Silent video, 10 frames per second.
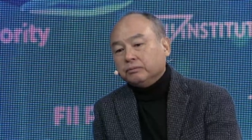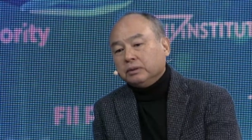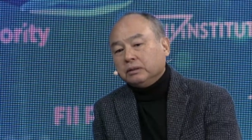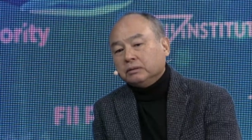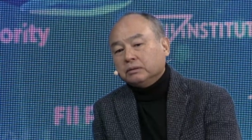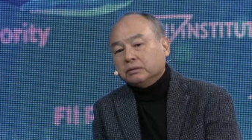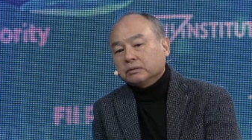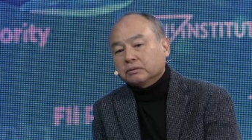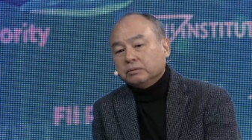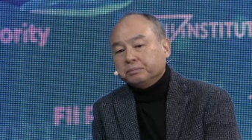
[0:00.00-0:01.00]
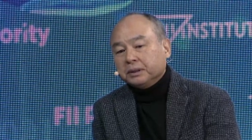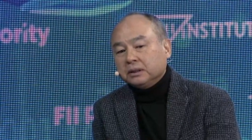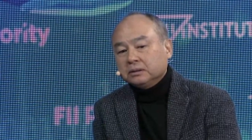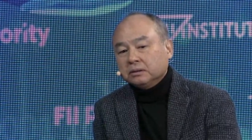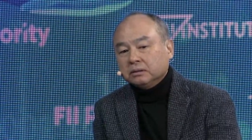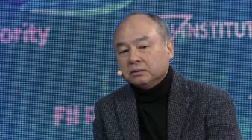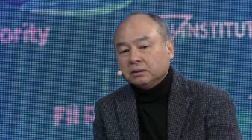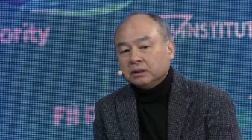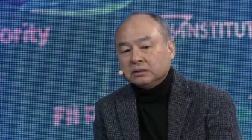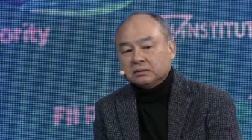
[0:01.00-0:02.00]
well, competition
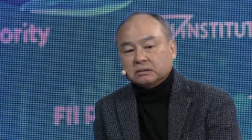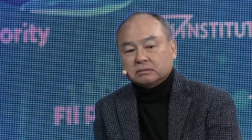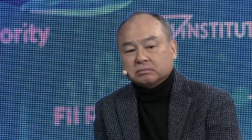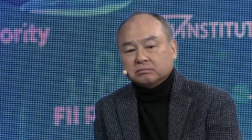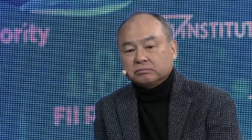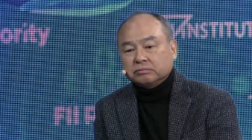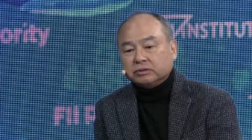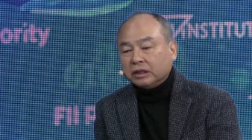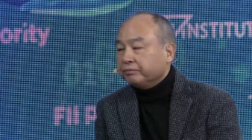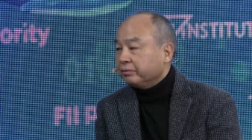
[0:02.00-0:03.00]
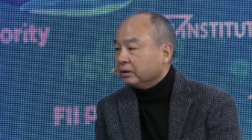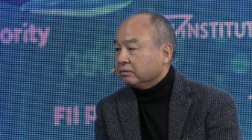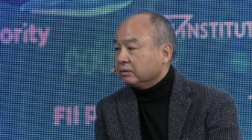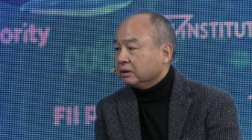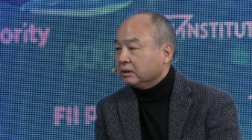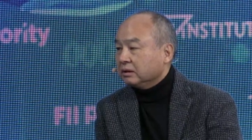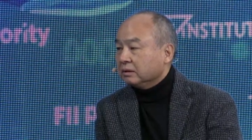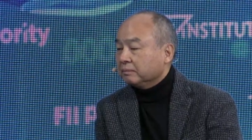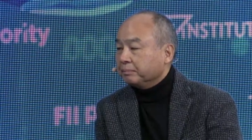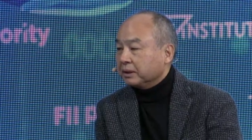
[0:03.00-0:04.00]
is definitely
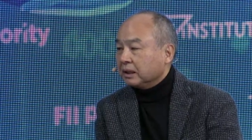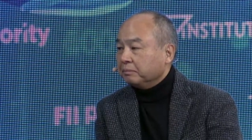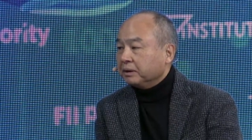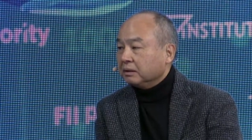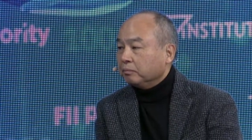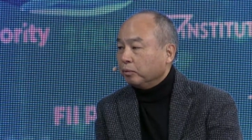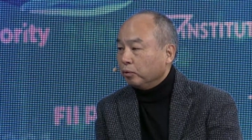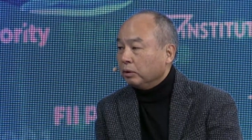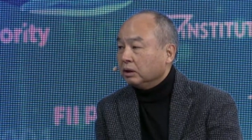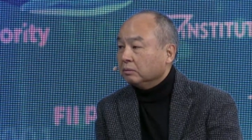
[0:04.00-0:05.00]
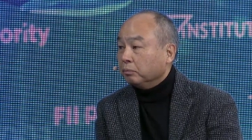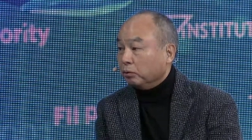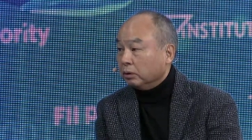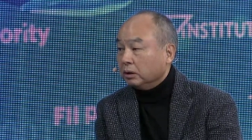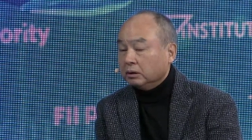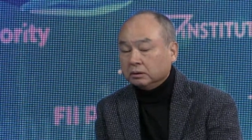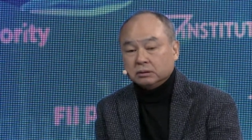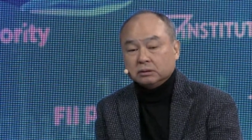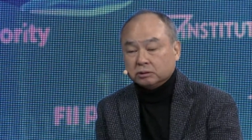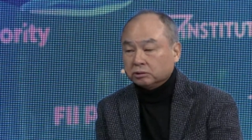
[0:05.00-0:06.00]
becoming more and more
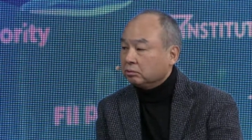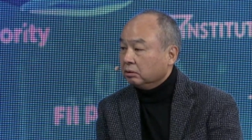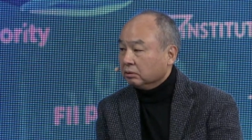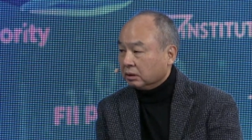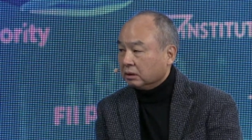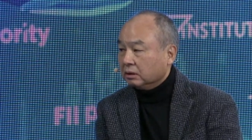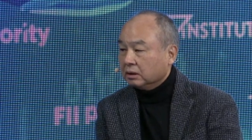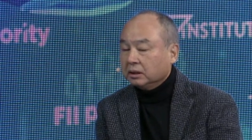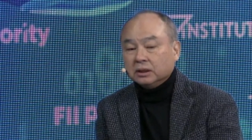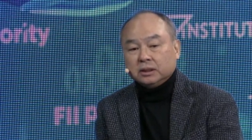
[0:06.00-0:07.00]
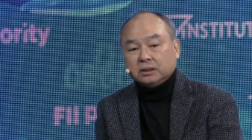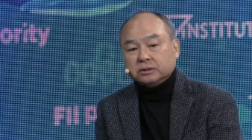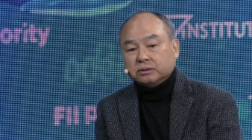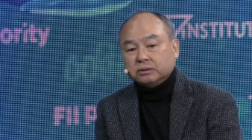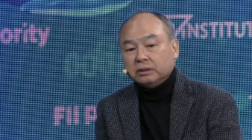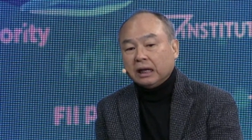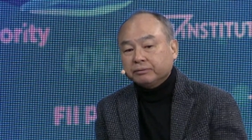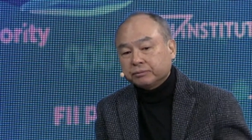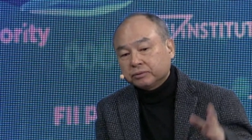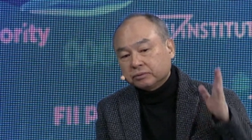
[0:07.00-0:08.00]
stronger. So you
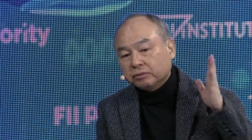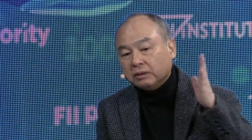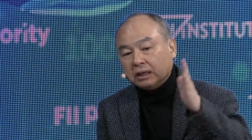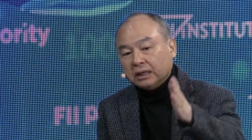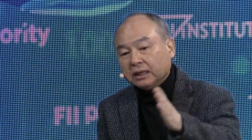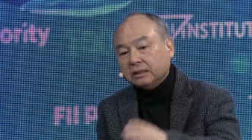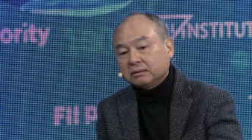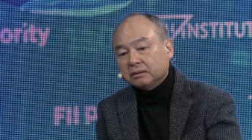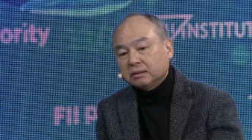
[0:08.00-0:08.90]
have to go ahead,